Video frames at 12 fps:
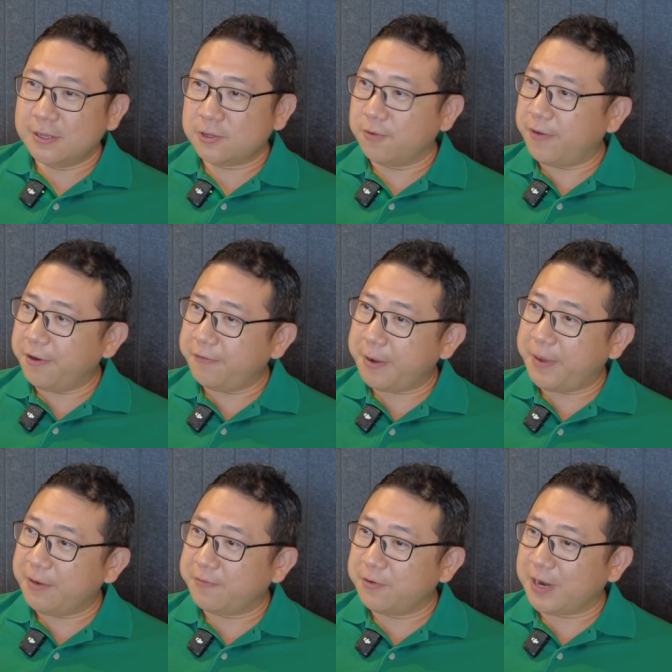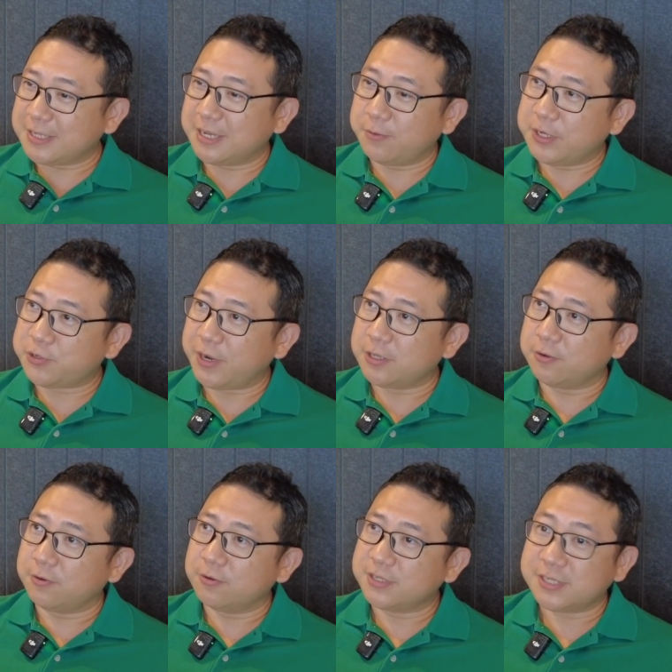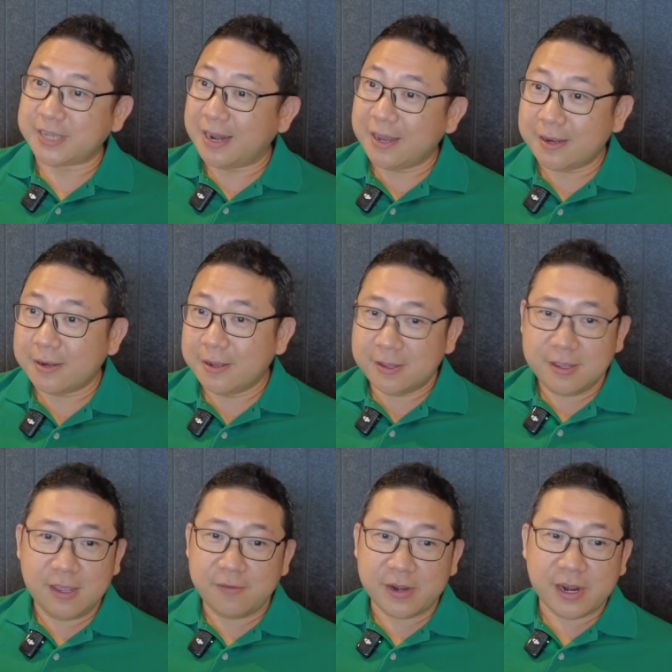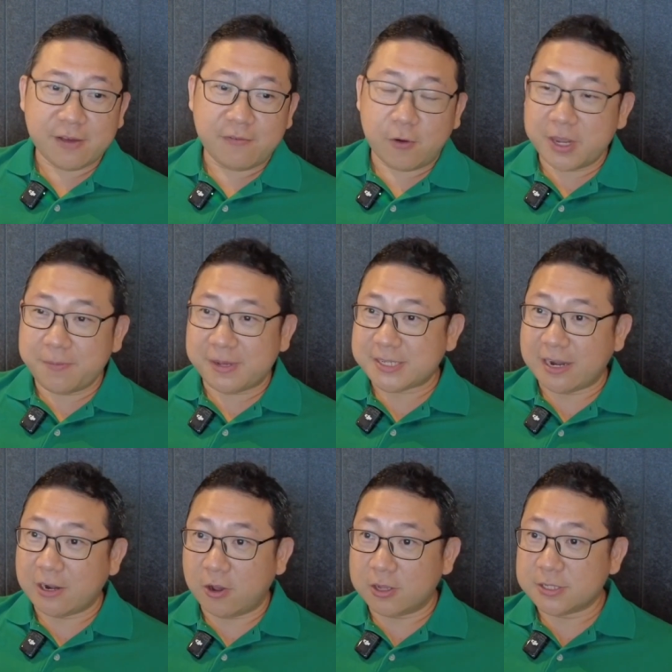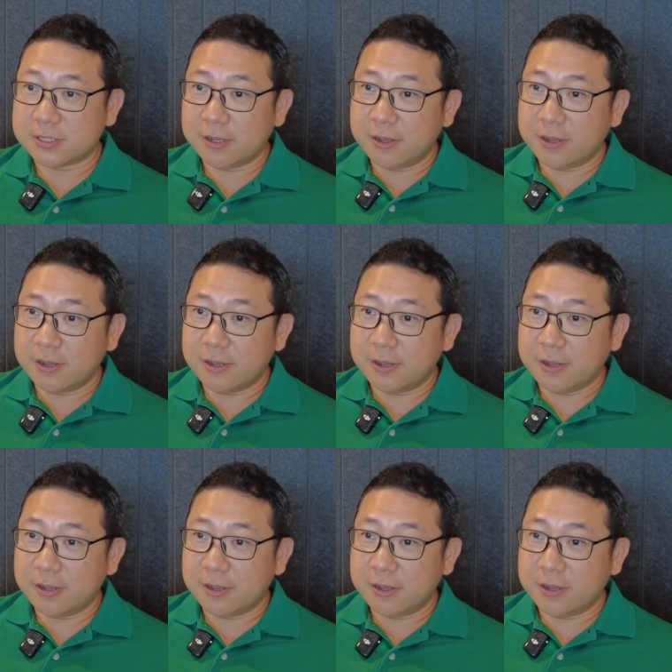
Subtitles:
So very, very painful lesson. We tried to sell it even at a 40% loss.